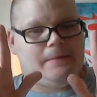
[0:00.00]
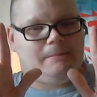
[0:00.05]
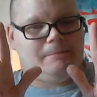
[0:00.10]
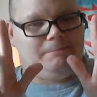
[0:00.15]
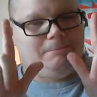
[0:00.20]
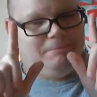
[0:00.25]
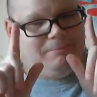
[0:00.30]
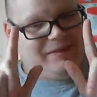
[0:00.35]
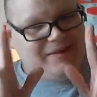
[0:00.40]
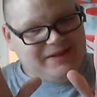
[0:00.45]

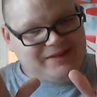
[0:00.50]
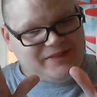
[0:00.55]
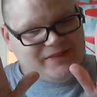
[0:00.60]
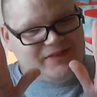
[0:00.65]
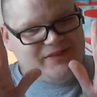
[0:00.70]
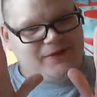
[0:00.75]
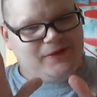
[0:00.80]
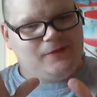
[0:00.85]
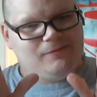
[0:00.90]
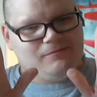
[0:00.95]
But
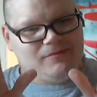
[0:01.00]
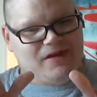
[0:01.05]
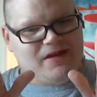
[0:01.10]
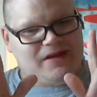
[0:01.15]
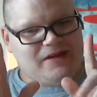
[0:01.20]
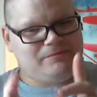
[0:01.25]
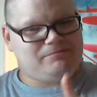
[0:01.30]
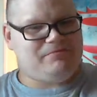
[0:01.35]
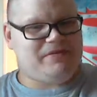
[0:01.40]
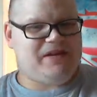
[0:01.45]
there
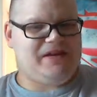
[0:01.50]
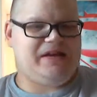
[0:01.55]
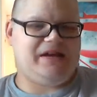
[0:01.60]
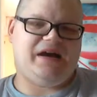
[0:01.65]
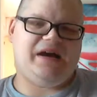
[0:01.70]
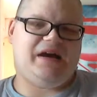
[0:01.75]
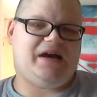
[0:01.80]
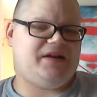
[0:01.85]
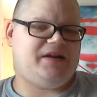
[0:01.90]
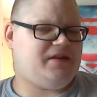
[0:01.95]
might
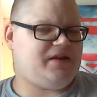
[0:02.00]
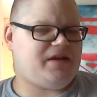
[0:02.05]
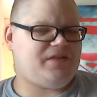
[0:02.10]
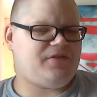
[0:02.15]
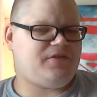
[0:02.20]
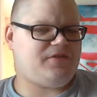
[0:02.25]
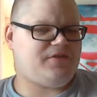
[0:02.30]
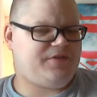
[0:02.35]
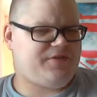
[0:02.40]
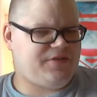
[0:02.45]
be
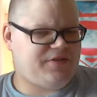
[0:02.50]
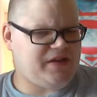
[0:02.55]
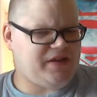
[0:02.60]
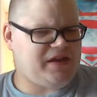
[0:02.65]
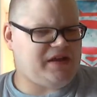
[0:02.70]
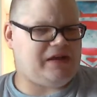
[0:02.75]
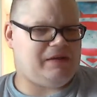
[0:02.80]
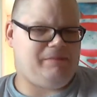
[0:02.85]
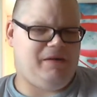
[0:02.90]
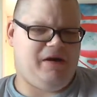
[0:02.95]
another
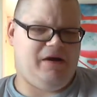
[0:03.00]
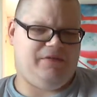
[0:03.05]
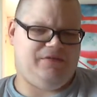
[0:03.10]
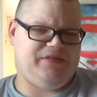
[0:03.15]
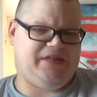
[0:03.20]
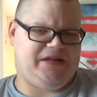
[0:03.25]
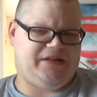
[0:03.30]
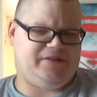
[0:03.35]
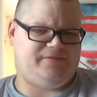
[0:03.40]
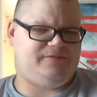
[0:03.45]
thing about
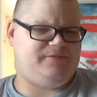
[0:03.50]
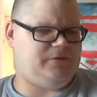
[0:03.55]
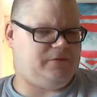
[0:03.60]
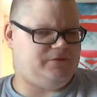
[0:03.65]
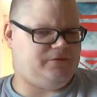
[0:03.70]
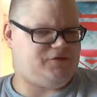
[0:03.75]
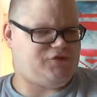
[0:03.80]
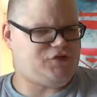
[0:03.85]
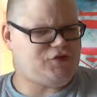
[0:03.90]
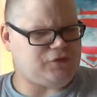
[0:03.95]
that
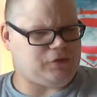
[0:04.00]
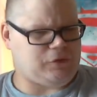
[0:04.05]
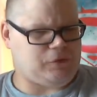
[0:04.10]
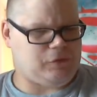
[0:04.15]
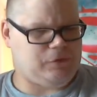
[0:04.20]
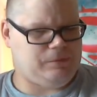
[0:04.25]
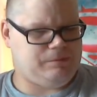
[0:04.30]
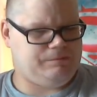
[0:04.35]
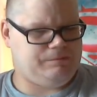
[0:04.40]
film too.